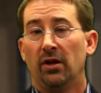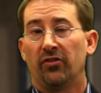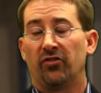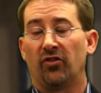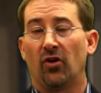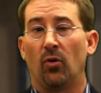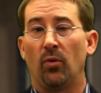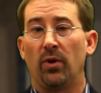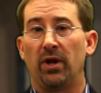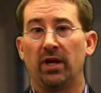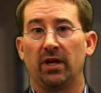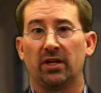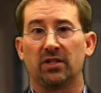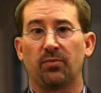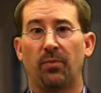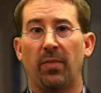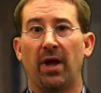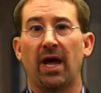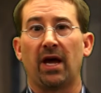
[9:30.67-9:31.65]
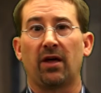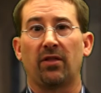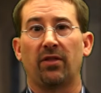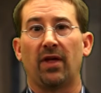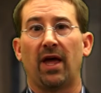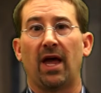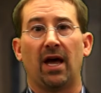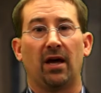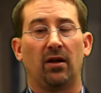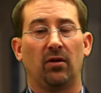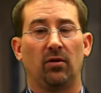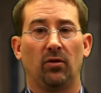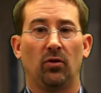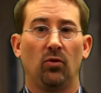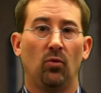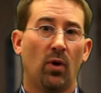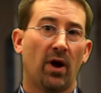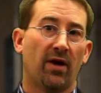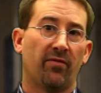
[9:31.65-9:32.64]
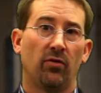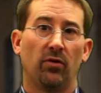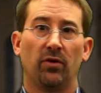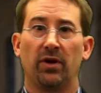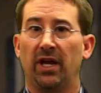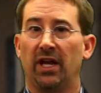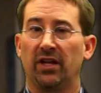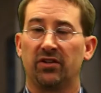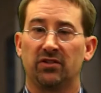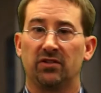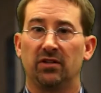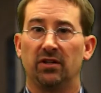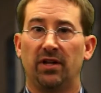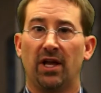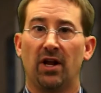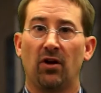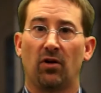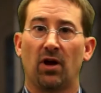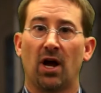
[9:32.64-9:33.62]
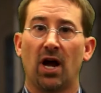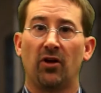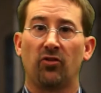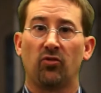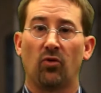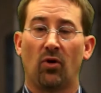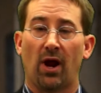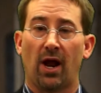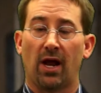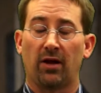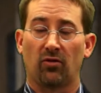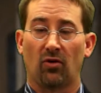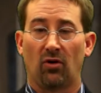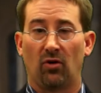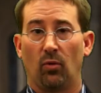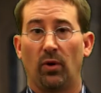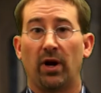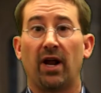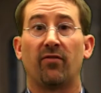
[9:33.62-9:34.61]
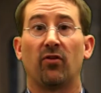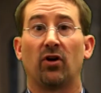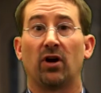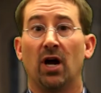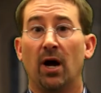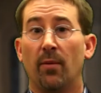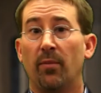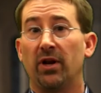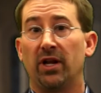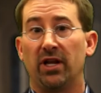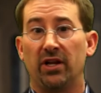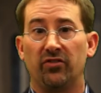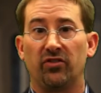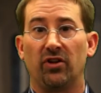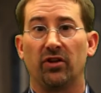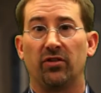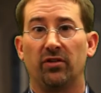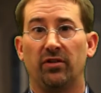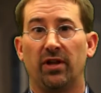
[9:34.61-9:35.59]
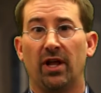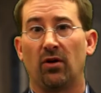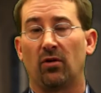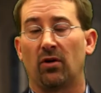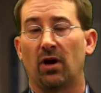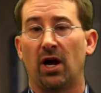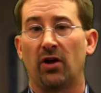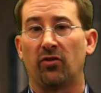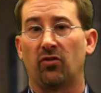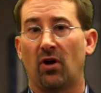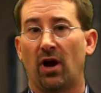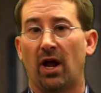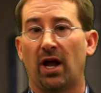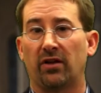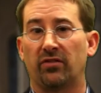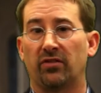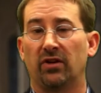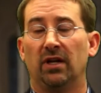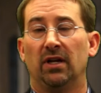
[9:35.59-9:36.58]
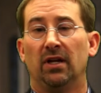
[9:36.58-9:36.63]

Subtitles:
So we expect that whoever gets the dental contract, or whatever companies get the dental contracts,